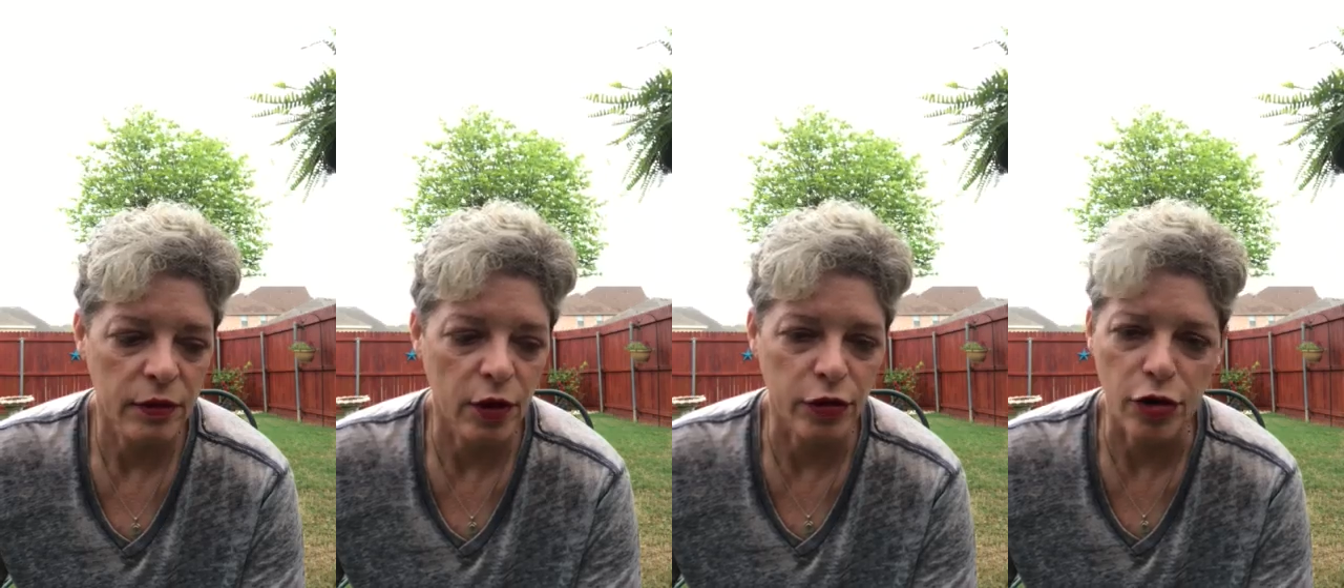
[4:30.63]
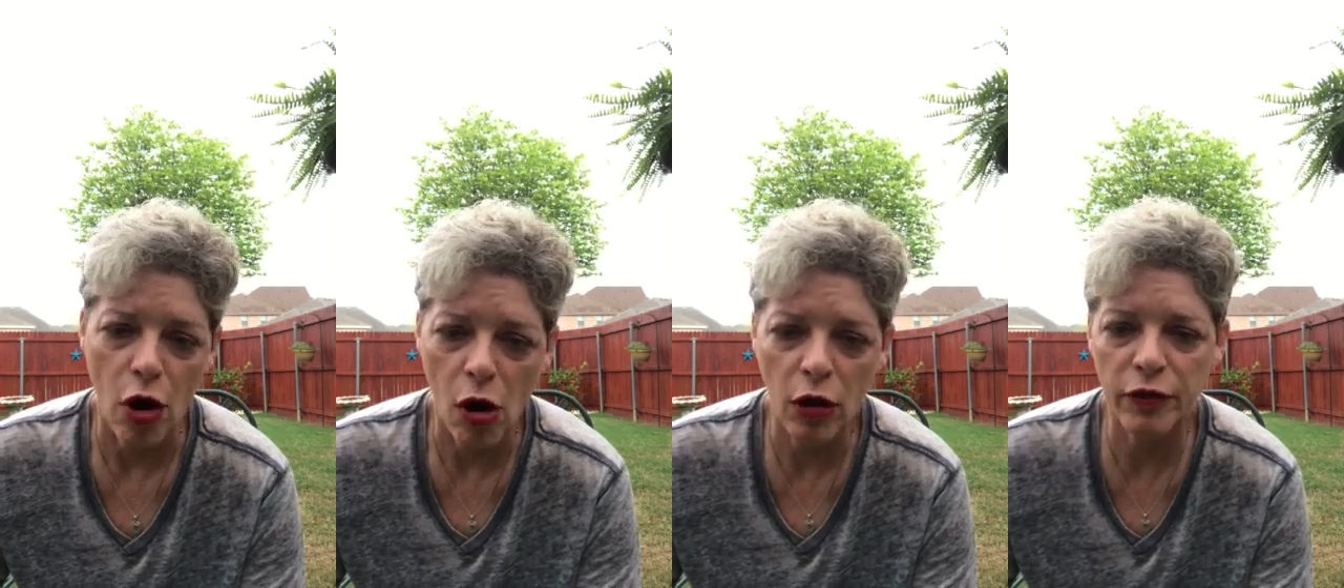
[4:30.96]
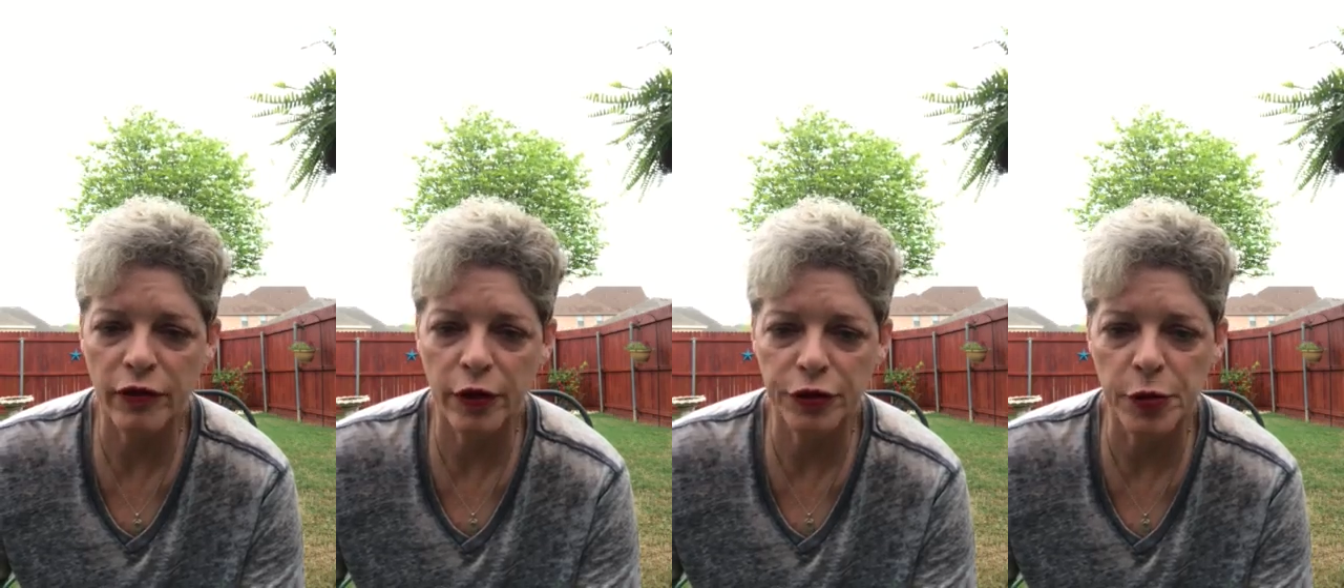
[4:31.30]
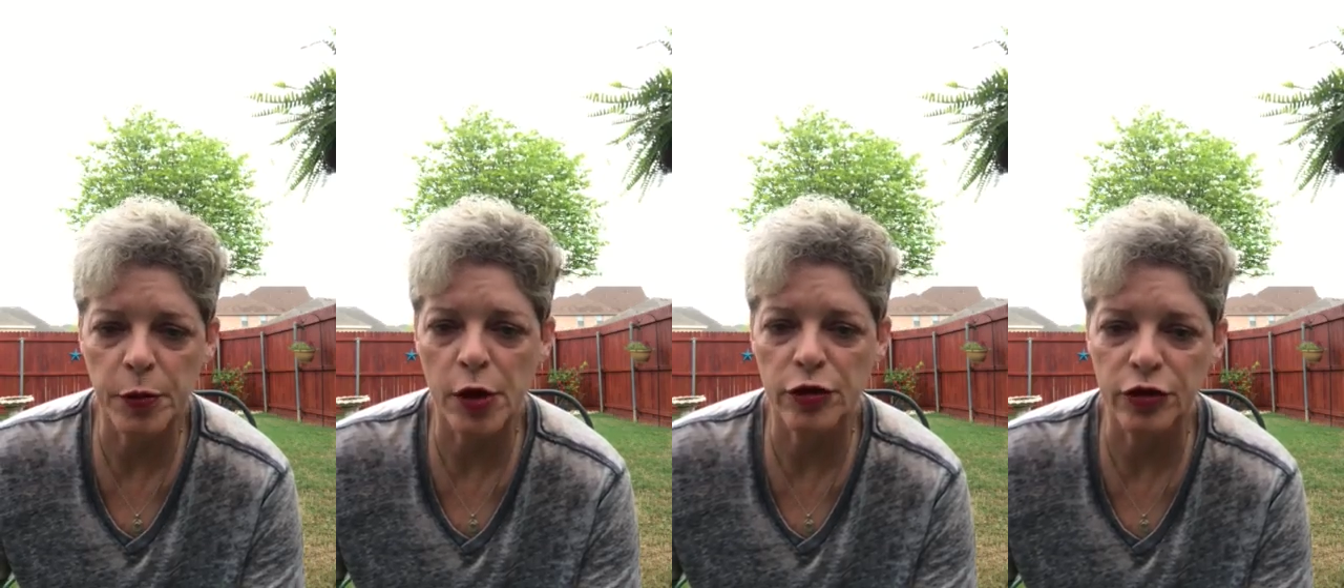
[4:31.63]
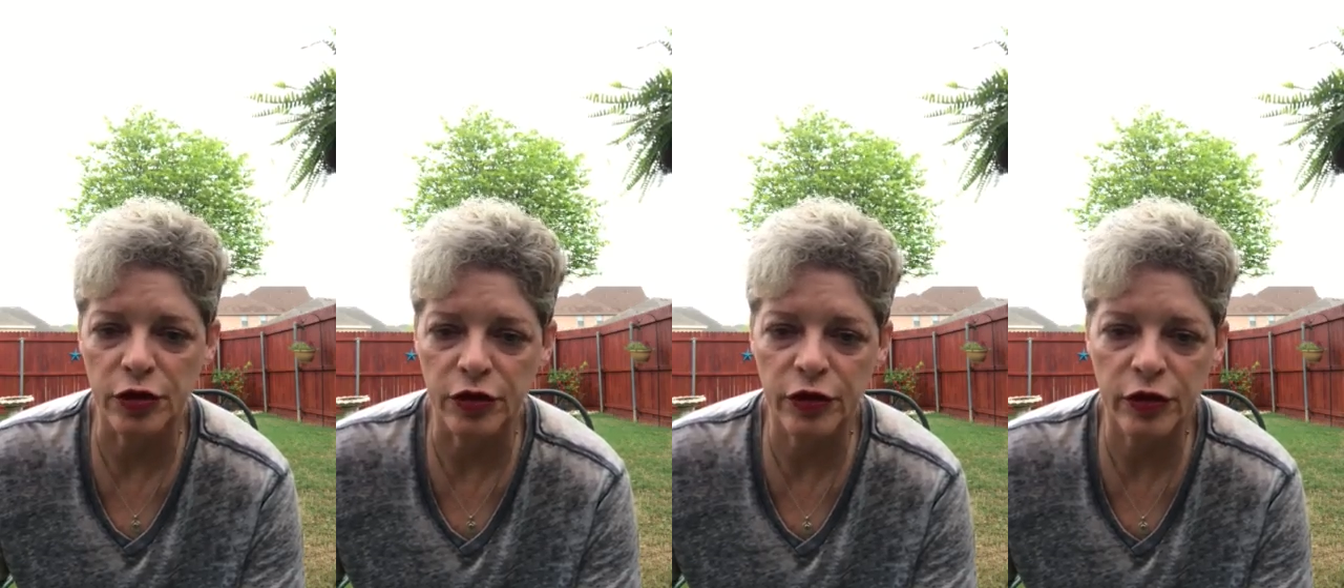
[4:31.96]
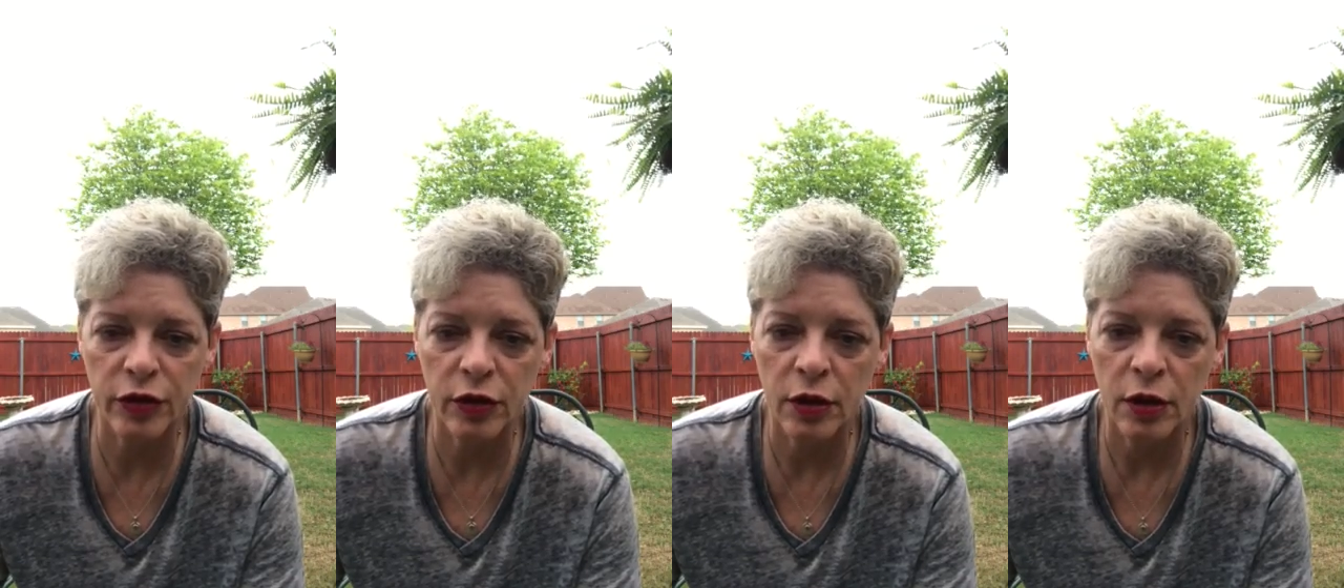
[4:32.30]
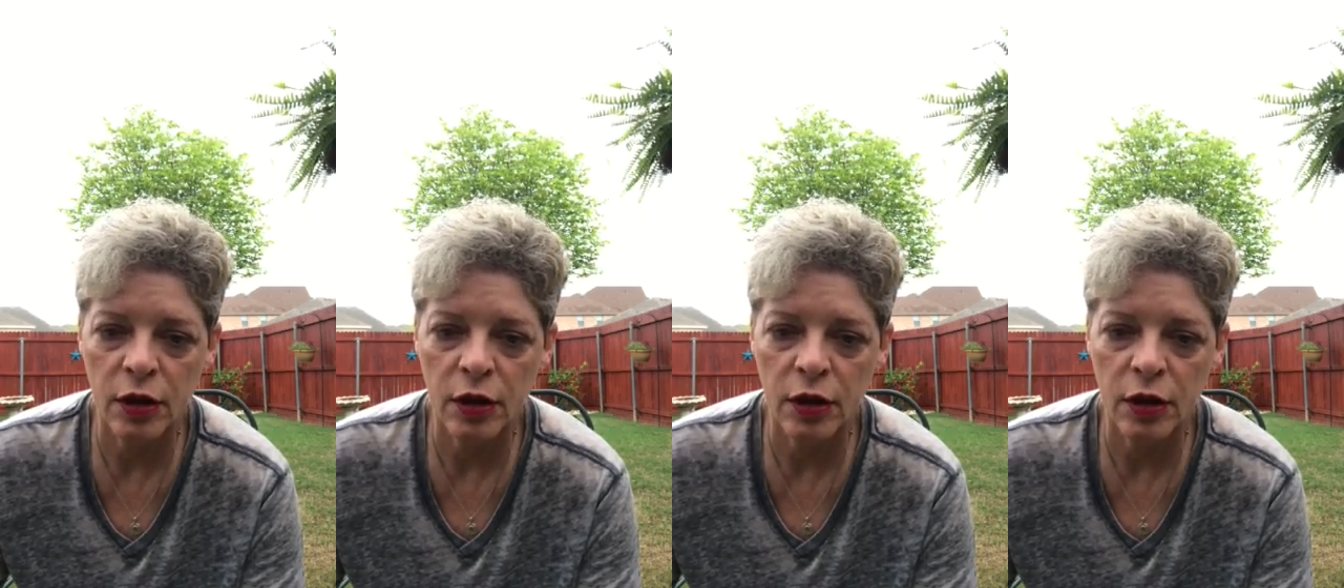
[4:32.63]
those heartfelt emotions,